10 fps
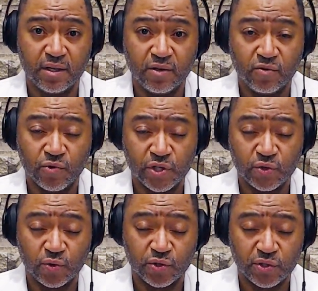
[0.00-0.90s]

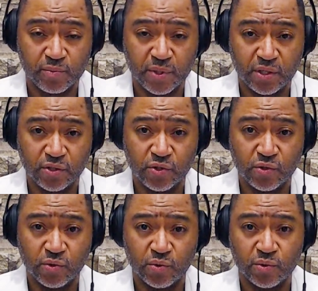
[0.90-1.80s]
resources being
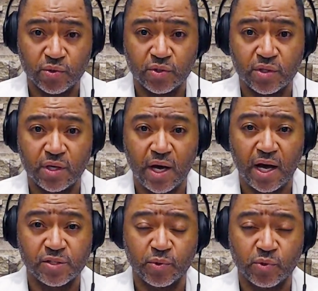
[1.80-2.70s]
used,
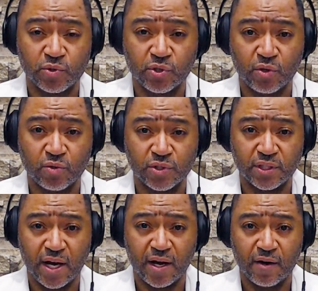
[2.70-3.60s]
hospitals closing
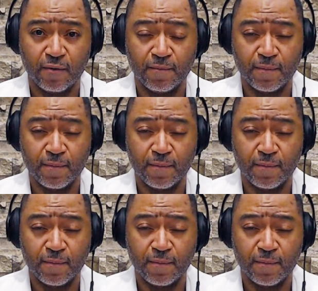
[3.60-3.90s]
down.